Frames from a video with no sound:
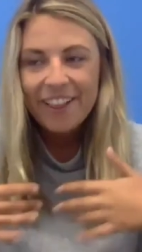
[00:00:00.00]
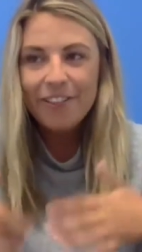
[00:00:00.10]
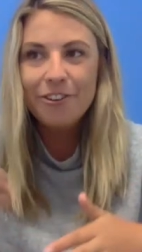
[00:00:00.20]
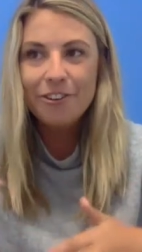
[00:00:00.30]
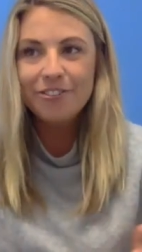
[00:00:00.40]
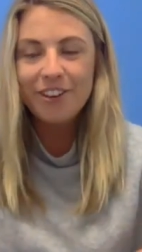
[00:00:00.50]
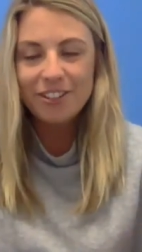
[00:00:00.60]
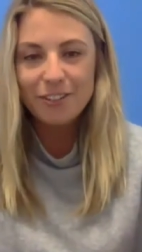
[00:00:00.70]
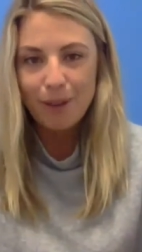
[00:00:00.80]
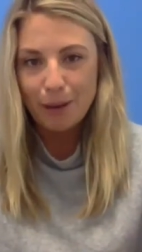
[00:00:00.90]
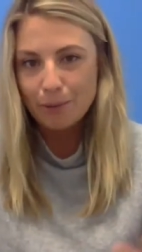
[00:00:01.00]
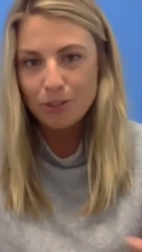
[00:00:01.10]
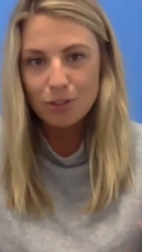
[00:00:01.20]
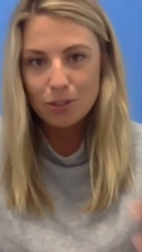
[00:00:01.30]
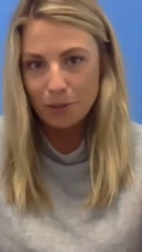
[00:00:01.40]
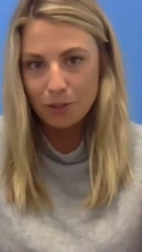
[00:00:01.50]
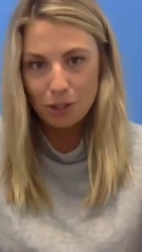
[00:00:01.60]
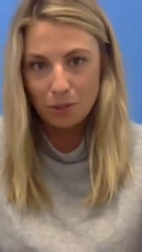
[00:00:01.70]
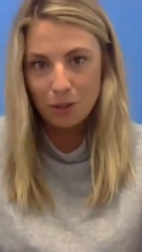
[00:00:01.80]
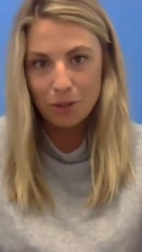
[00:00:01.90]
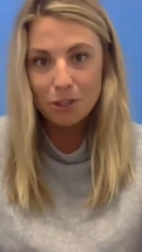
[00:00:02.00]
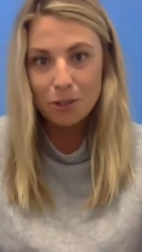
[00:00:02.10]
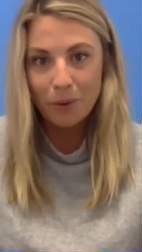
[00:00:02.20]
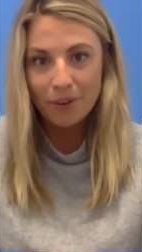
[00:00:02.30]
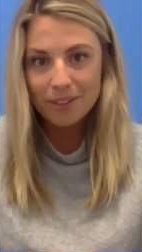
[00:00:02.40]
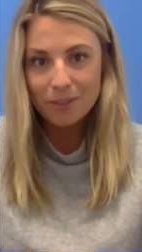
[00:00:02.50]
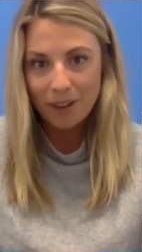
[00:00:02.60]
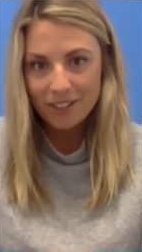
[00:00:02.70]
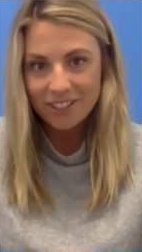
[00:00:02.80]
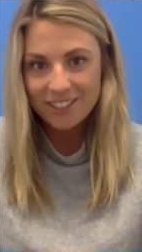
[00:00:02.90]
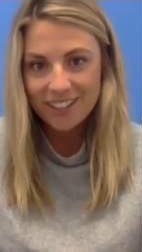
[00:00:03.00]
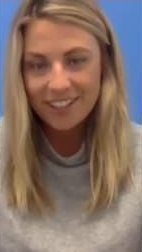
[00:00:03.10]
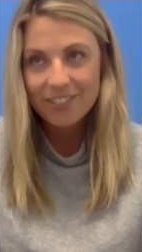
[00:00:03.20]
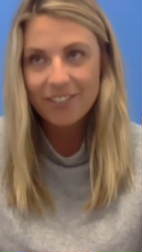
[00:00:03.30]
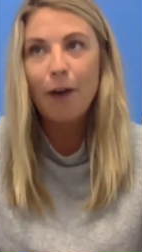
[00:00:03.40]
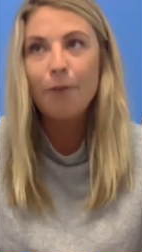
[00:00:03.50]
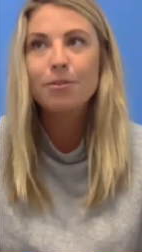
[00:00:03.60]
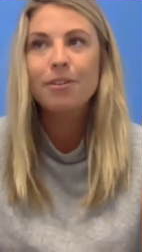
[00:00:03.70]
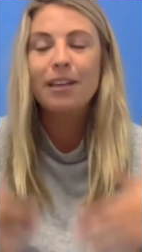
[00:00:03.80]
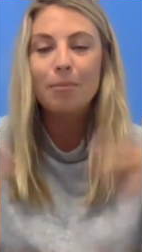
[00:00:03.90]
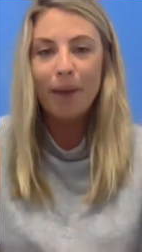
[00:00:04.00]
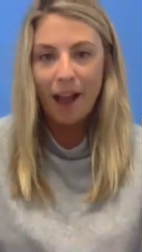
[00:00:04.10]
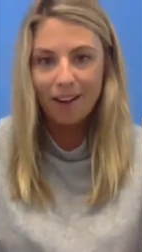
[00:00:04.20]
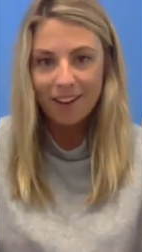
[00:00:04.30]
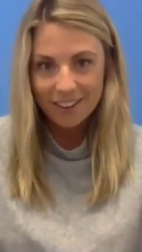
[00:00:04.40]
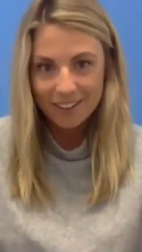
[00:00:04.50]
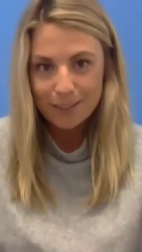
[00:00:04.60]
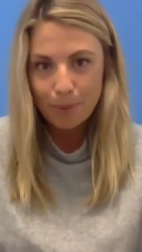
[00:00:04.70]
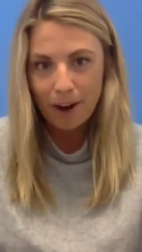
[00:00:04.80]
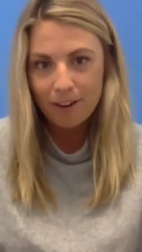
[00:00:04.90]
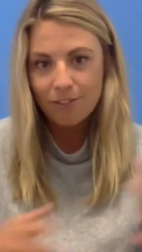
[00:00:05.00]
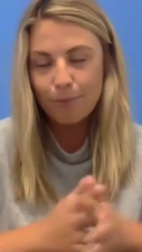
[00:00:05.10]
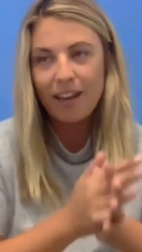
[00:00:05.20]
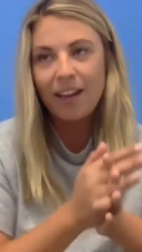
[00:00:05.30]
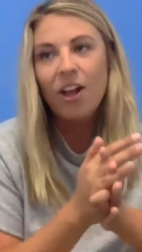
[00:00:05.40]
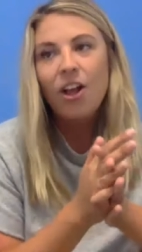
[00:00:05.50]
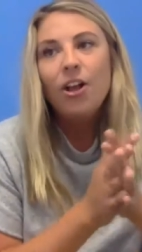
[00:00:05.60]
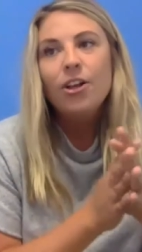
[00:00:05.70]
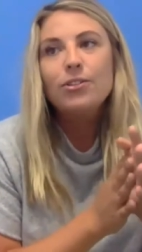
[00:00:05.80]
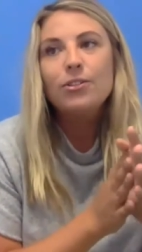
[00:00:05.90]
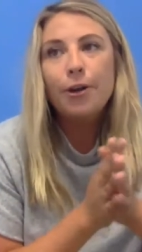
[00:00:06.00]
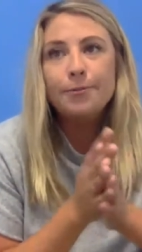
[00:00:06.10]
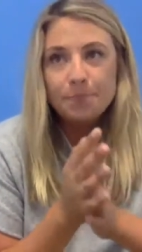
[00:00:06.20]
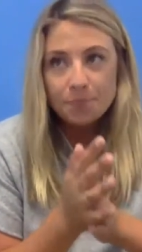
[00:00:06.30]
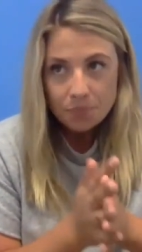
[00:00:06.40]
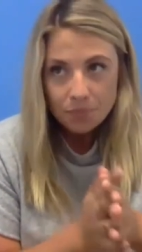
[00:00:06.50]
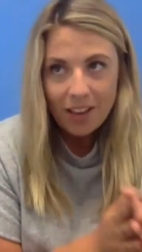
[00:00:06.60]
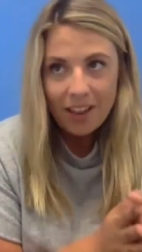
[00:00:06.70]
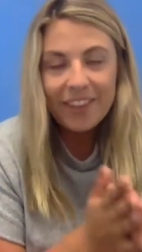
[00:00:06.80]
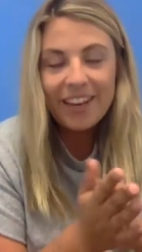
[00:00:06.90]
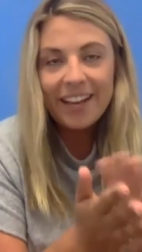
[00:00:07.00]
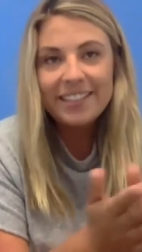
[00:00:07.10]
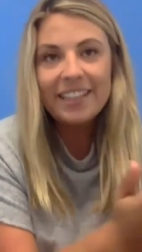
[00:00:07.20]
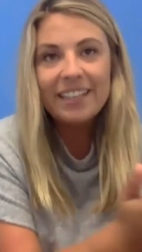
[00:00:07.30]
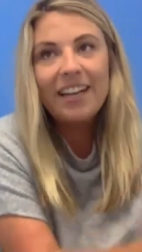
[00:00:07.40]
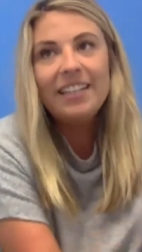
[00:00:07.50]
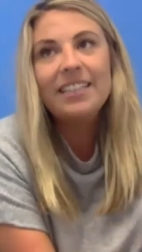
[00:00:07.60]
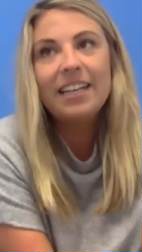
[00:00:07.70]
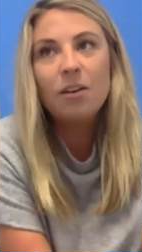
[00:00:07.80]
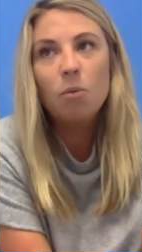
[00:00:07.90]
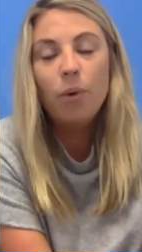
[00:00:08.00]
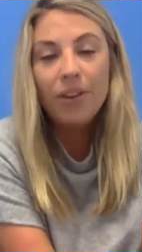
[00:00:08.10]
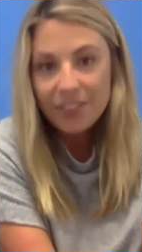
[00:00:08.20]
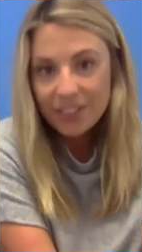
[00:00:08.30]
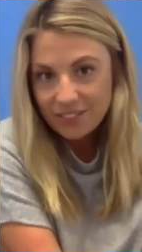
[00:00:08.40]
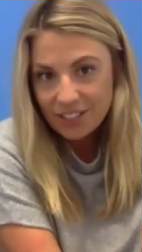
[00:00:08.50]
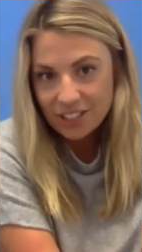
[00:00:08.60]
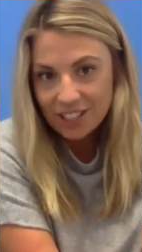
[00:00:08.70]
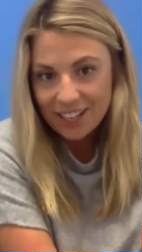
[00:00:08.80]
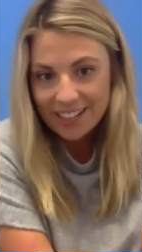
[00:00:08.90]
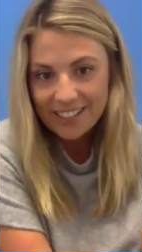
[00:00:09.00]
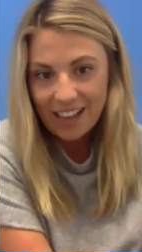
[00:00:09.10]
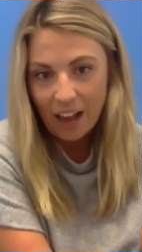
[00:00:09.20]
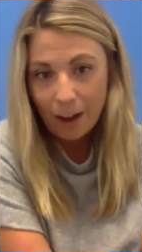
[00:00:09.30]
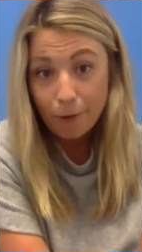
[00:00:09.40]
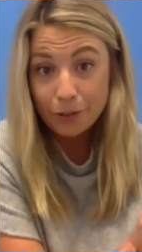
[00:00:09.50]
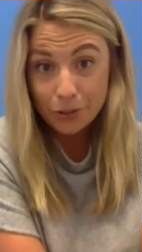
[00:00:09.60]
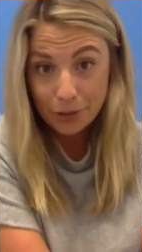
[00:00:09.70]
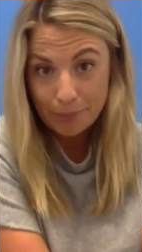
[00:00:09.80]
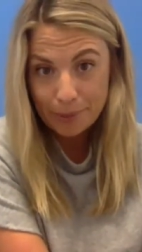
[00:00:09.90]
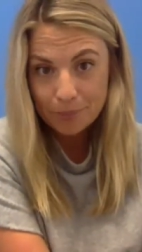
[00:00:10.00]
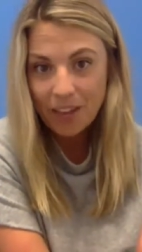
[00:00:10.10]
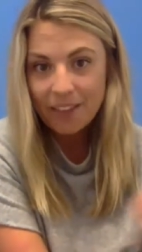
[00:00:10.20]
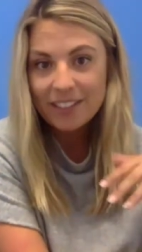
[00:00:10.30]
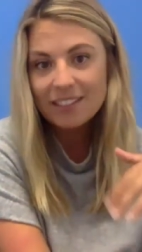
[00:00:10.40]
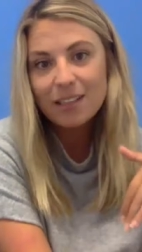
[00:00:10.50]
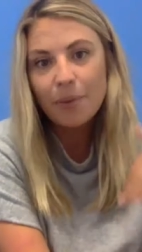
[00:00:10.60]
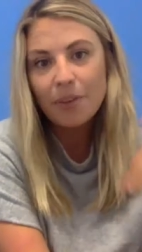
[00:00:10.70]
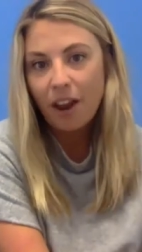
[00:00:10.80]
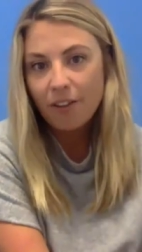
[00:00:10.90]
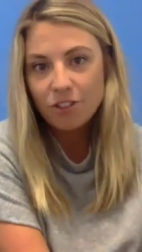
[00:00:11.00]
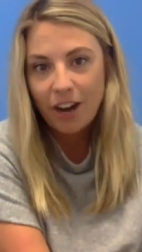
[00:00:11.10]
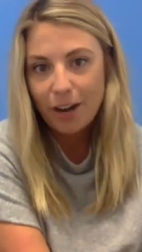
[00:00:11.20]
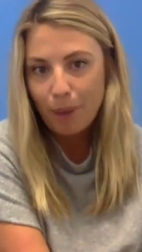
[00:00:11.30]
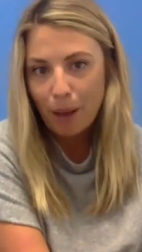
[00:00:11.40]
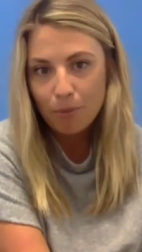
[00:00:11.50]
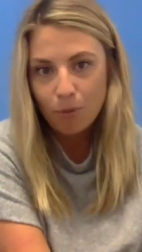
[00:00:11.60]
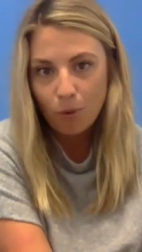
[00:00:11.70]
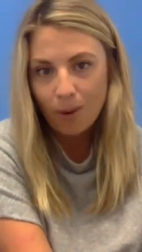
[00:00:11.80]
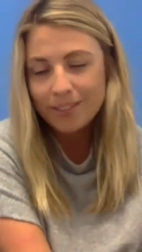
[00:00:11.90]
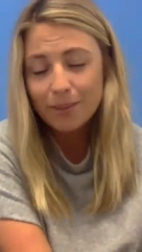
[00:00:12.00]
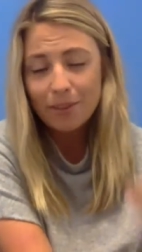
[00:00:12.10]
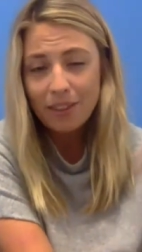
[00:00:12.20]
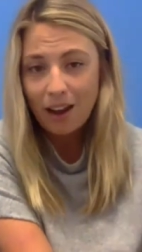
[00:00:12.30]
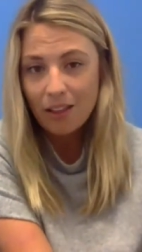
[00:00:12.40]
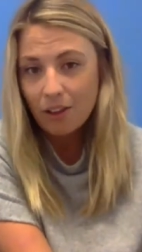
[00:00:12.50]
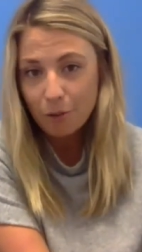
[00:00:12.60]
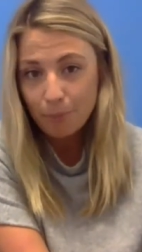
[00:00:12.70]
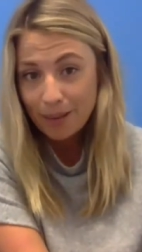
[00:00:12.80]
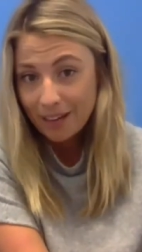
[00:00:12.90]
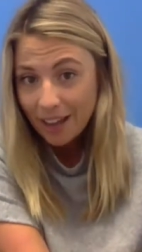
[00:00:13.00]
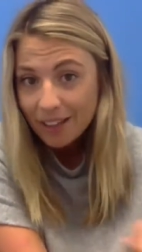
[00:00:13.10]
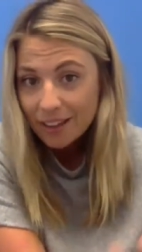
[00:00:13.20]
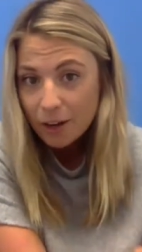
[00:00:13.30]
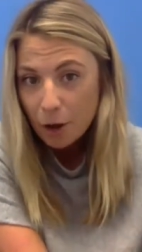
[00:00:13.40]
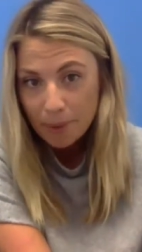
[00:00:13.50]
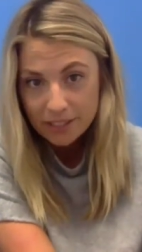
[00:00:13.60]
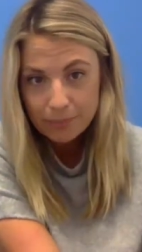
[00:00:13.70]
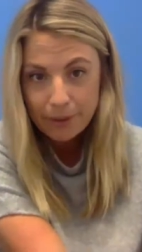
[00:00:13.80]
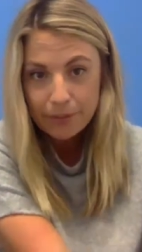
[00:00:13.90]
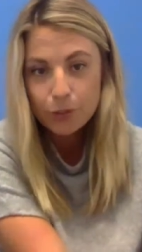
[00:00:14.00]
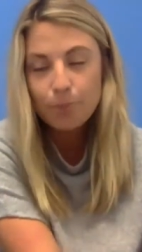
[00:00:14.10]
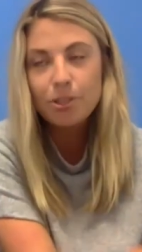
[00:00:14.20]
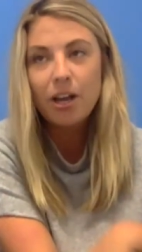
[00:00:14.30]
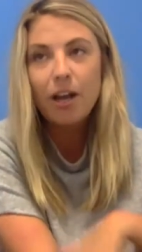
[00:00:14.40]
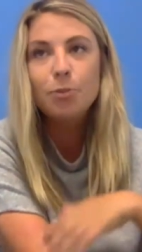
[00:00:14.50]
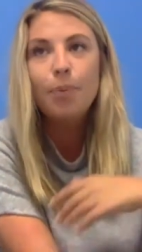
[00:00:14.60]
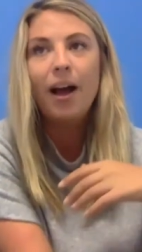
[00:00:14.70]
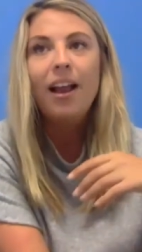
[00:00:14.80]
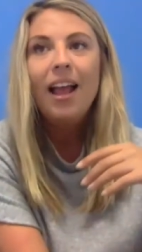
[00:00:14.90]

the future version of me was just so in tune with who she was and why she's here. So that was really empowering inspiring for me. So the next thing that I did with this vision is that I wrote a script. And this is something that I've trained about before. It's something that I learned from Peta Kelly and her mastermind, The Supercharge, but